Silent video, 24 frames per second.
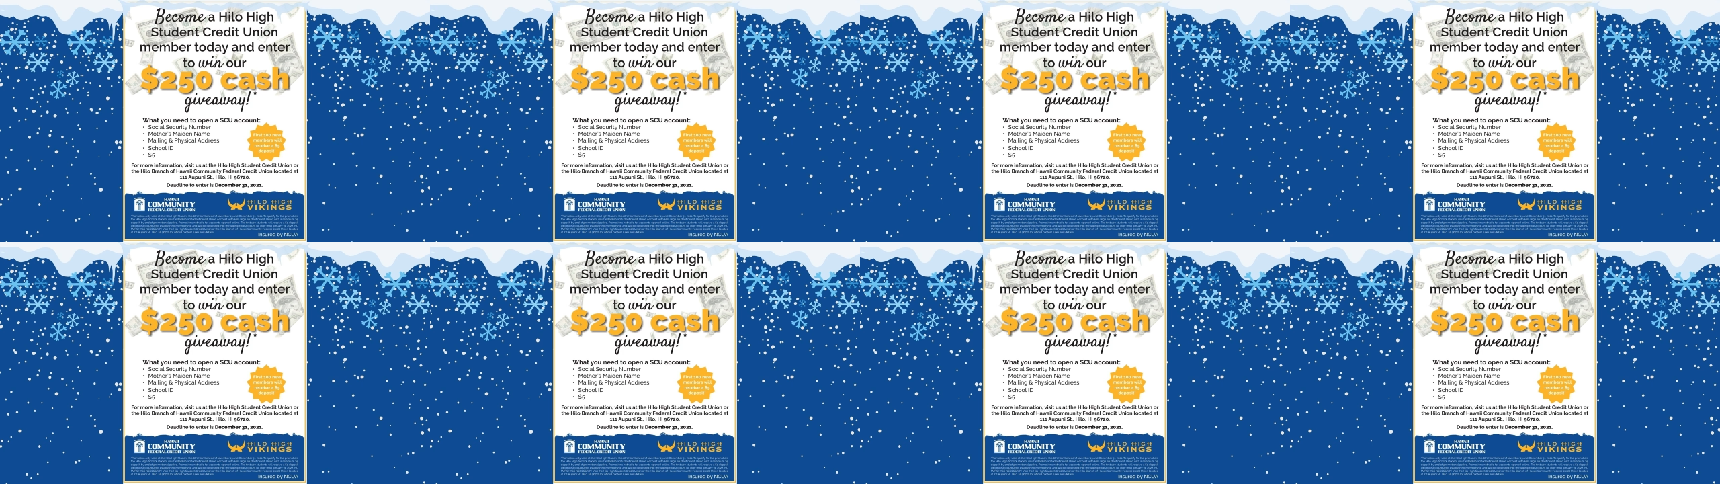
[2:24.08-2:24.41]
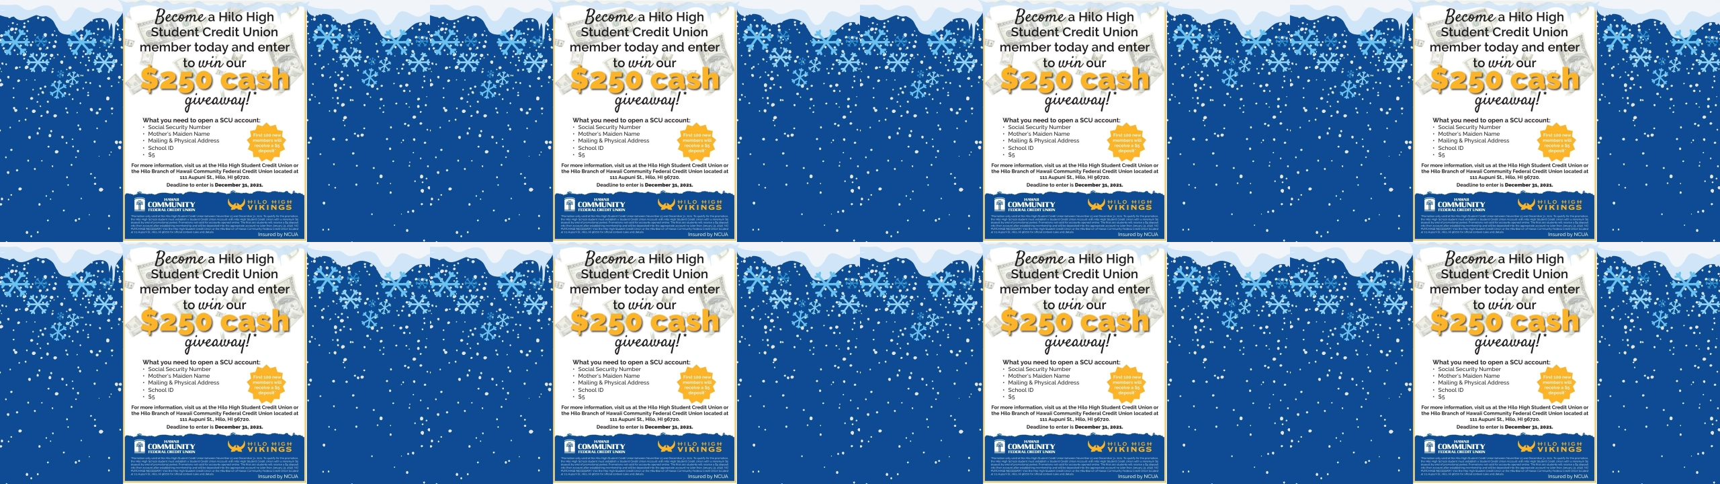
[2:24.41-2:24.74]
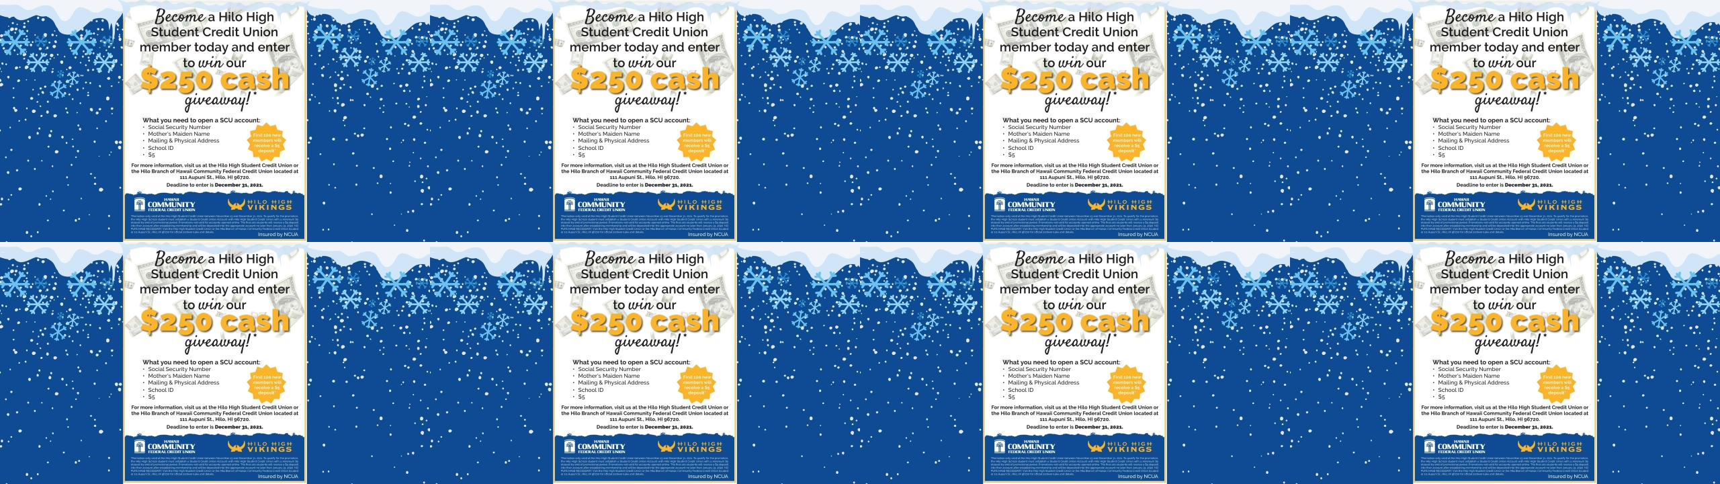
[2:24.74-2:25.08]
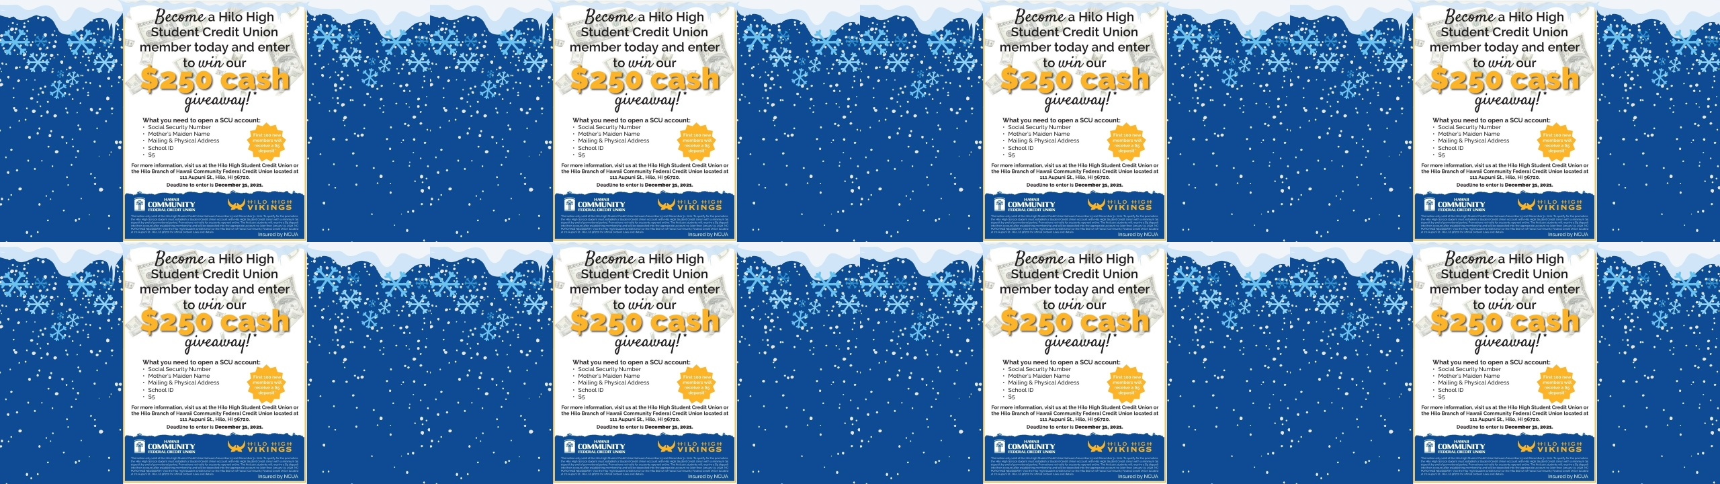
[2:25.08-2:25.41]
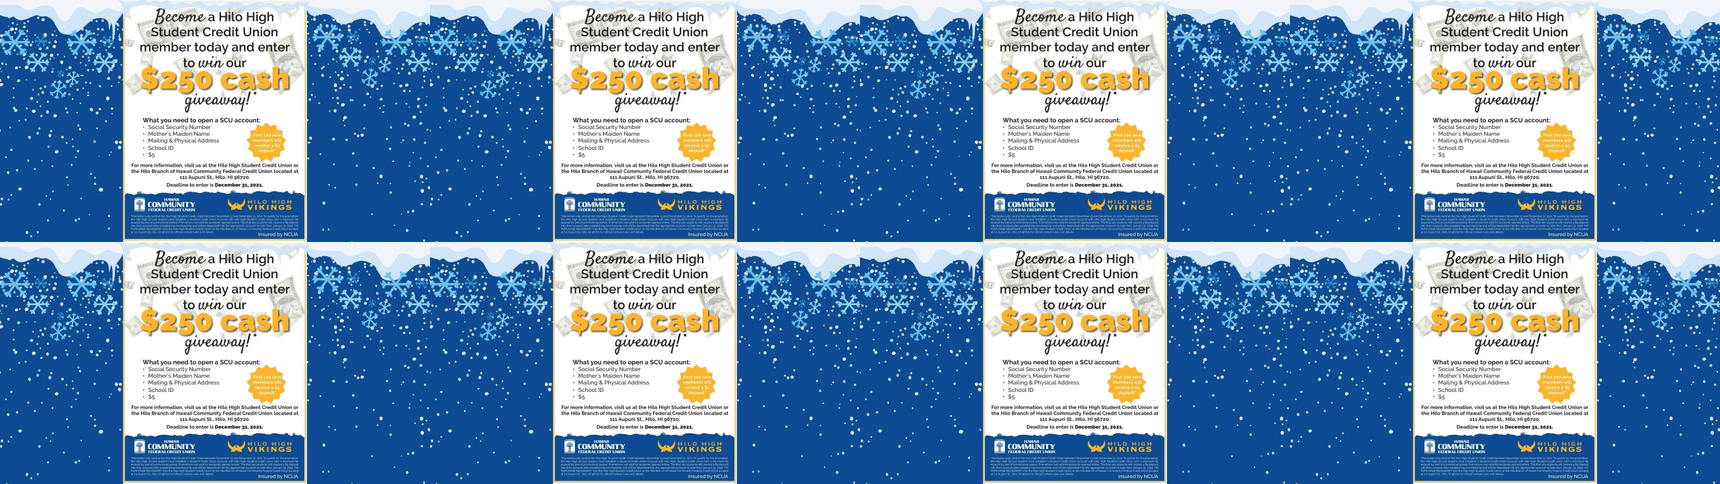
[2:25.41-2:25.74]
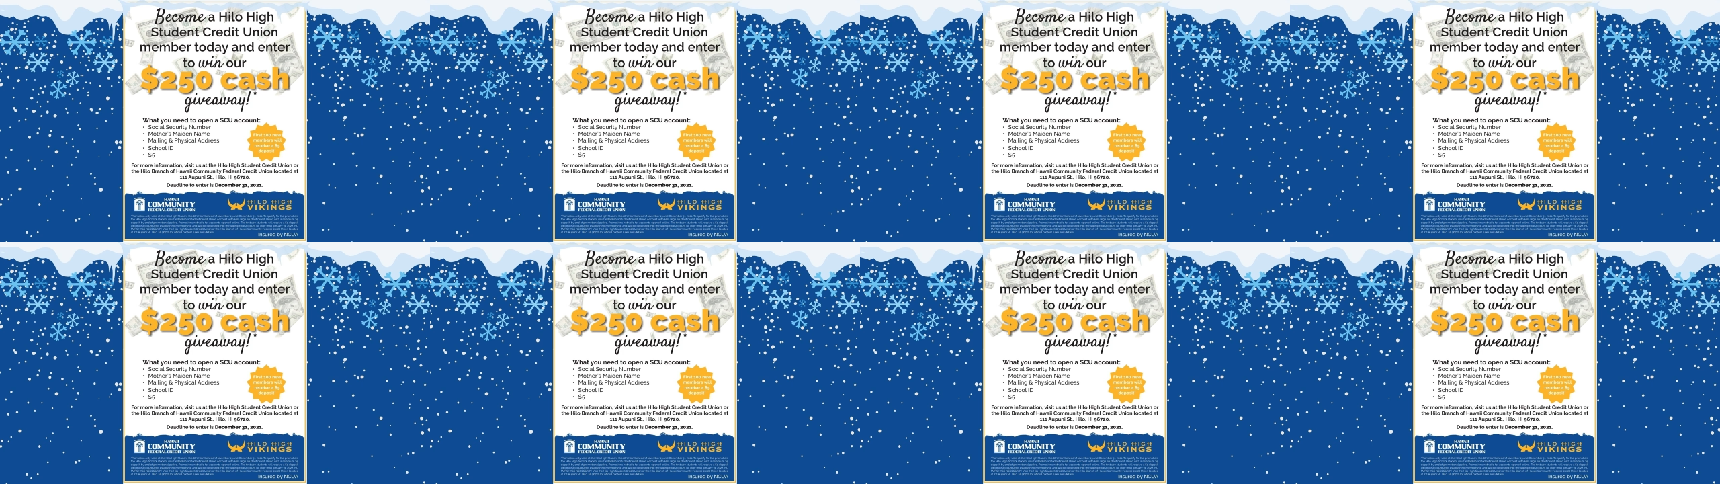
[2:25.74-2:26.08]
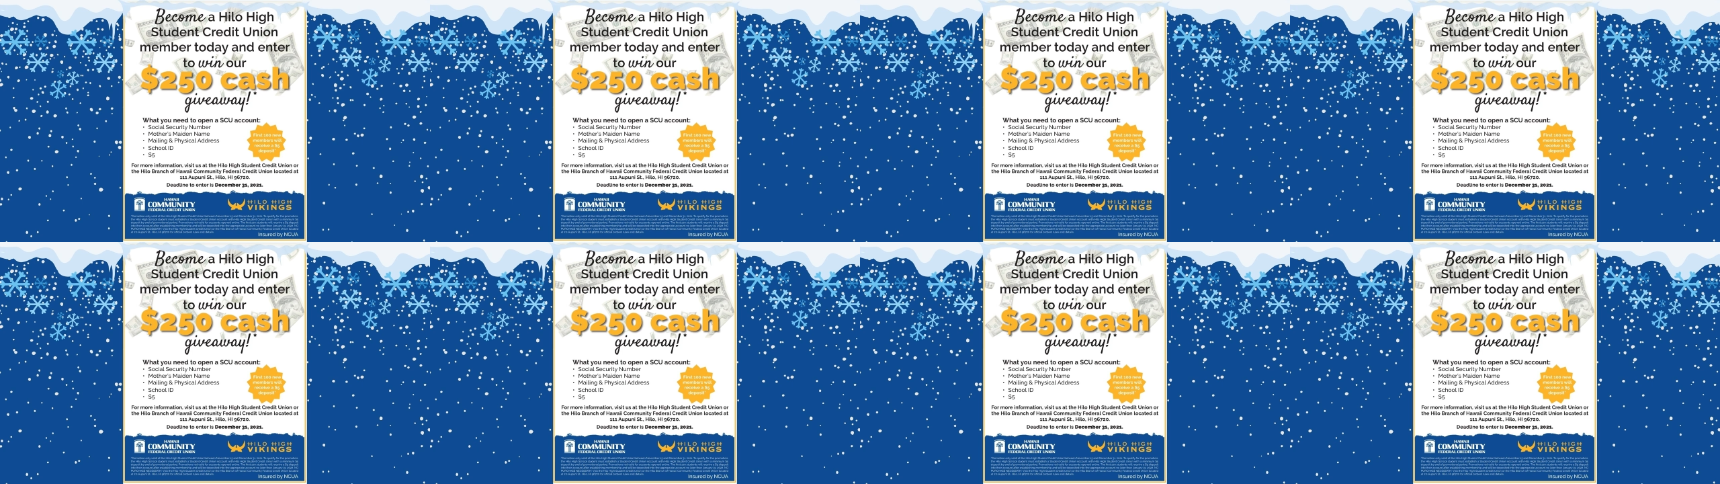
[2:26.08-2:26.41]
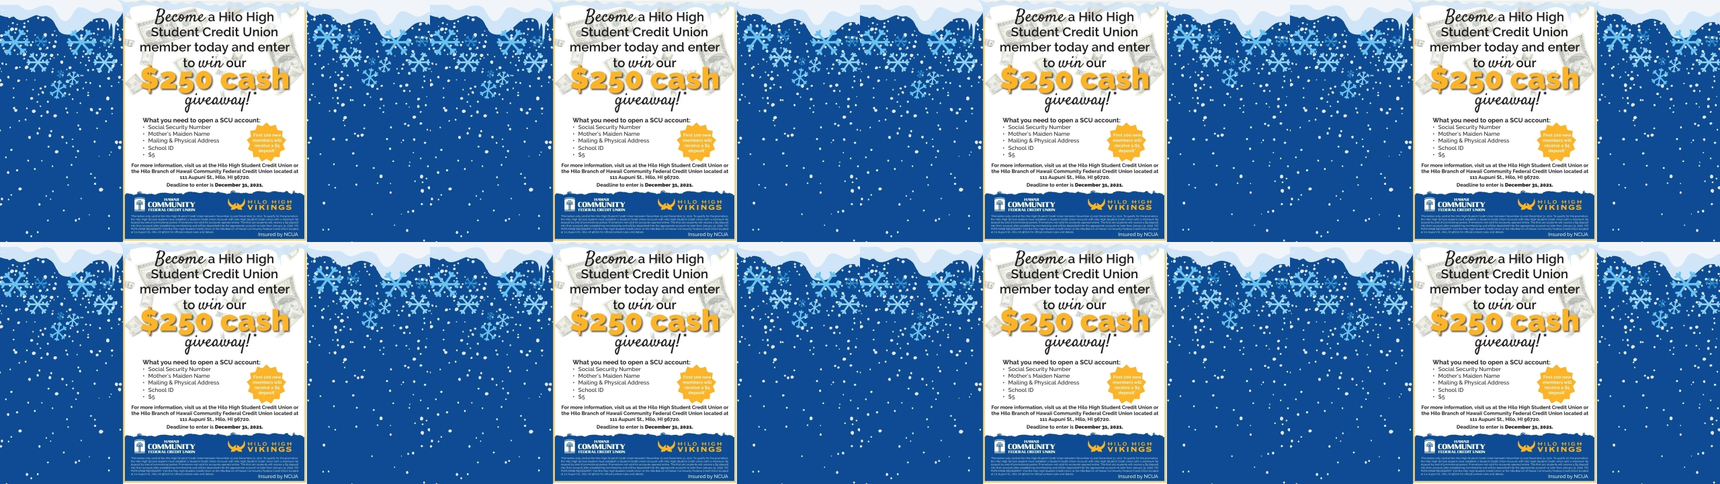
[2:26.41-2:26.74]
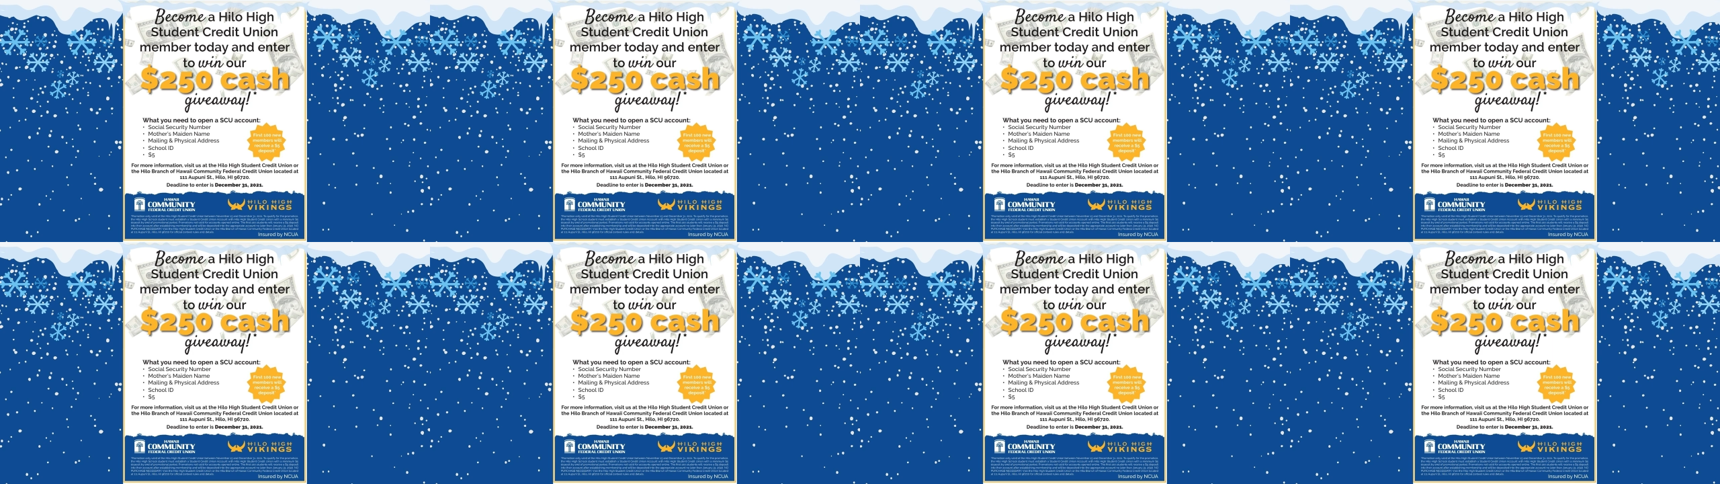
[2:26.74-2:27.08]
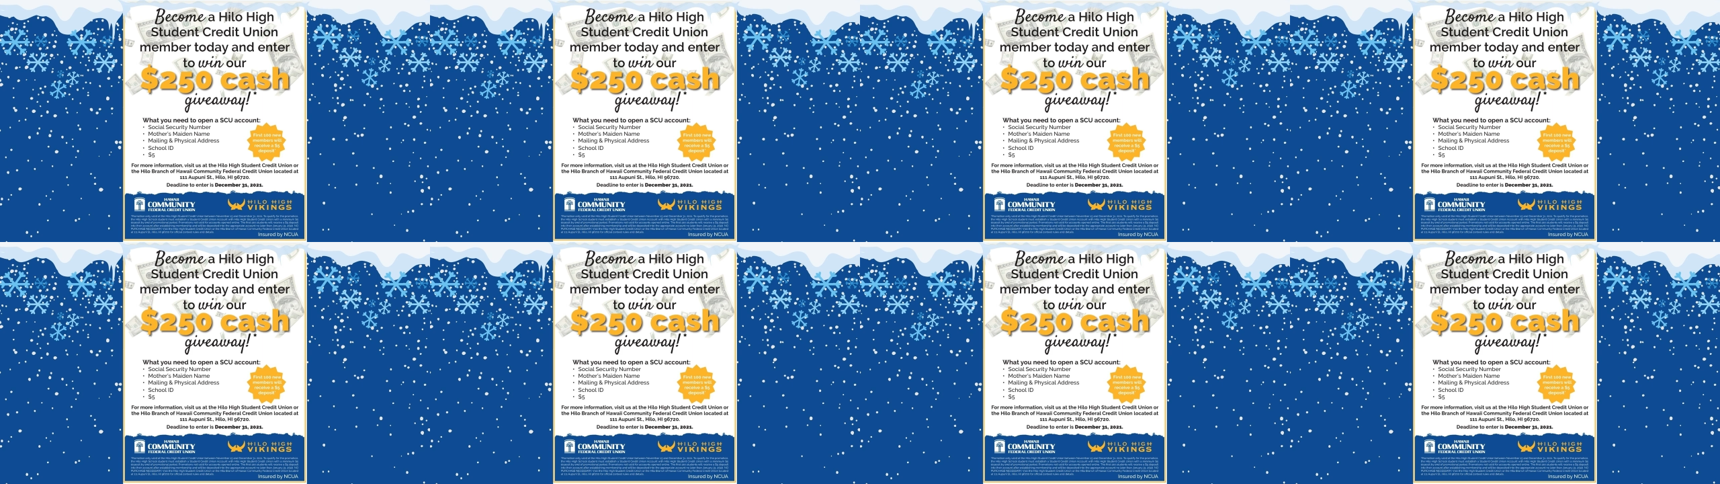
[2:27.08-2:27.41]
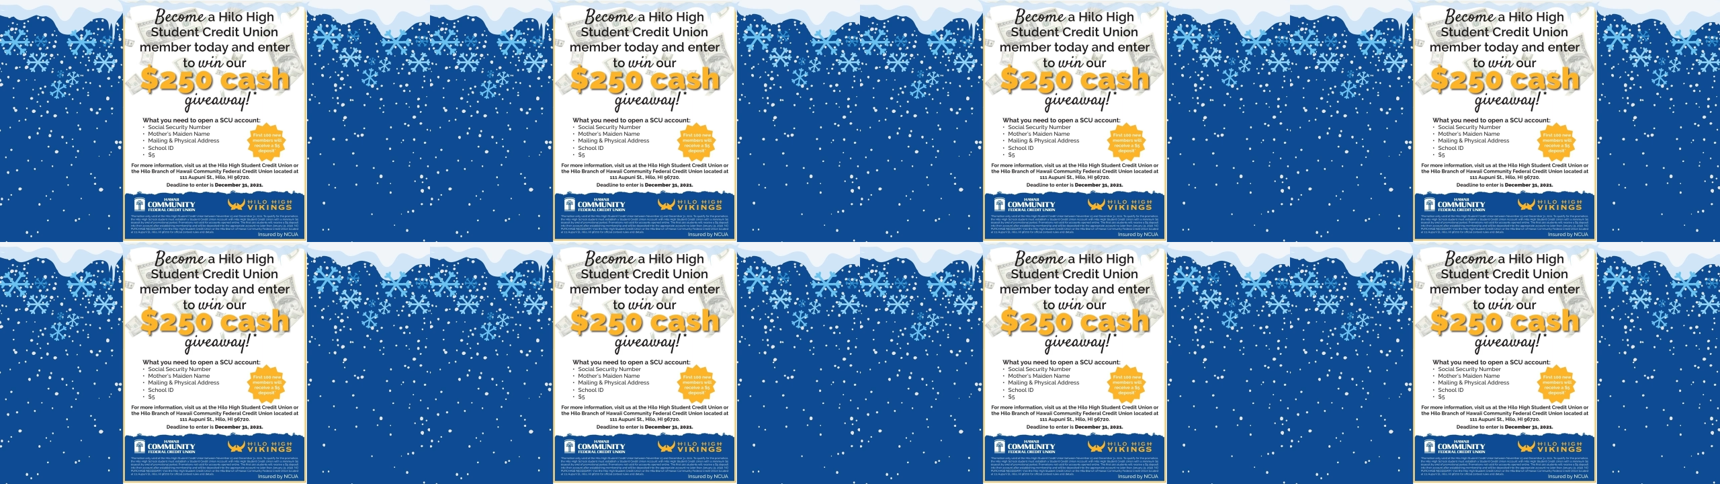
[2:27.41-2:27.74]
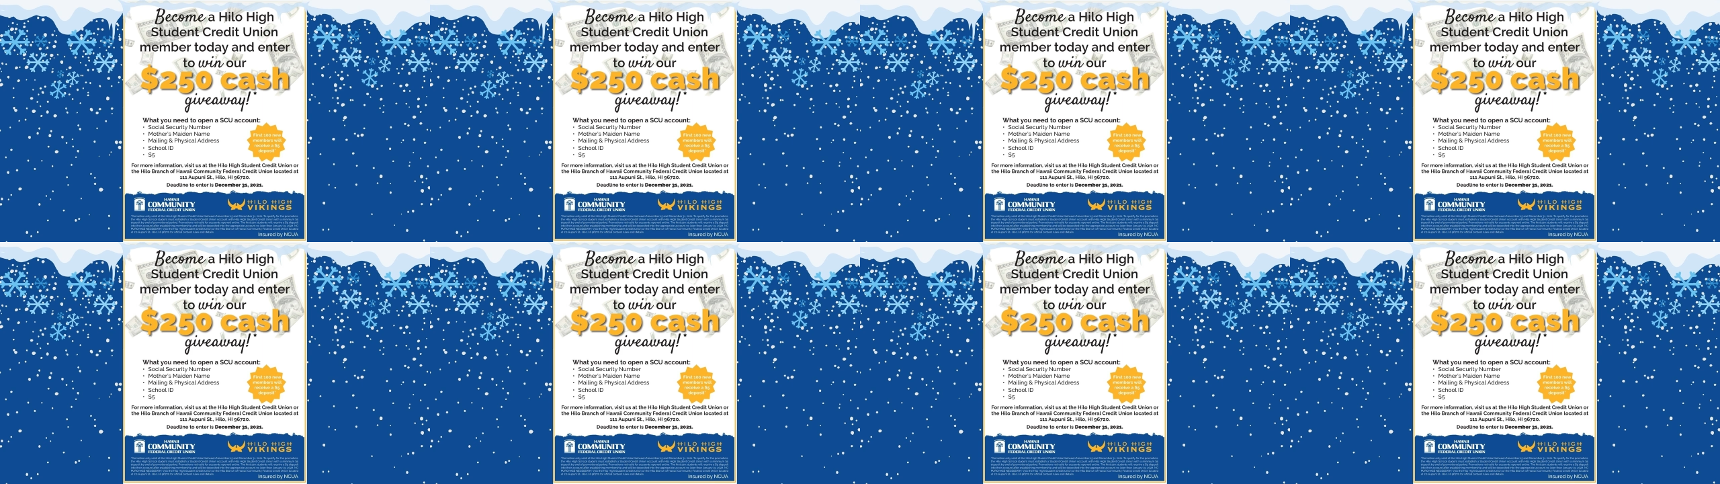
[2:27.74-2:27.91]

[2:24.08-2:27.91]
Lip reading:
(no speaker visible)